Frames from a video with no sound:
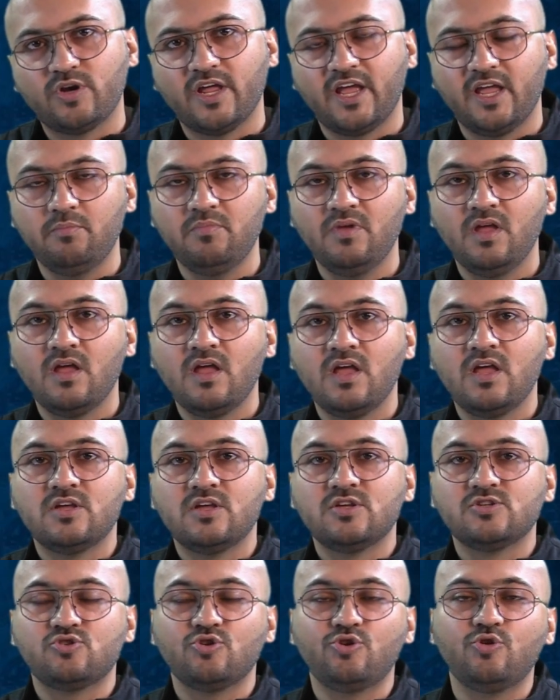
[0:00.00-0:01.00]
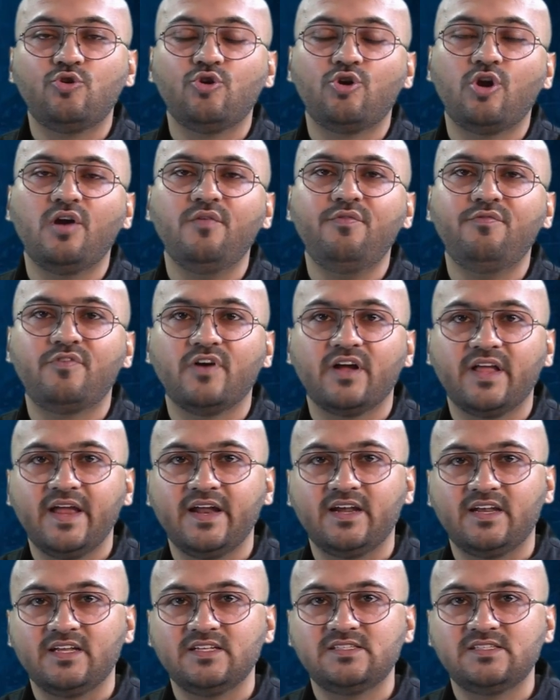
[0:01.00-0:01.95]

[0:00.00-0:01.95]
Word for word: time, so you do not forget.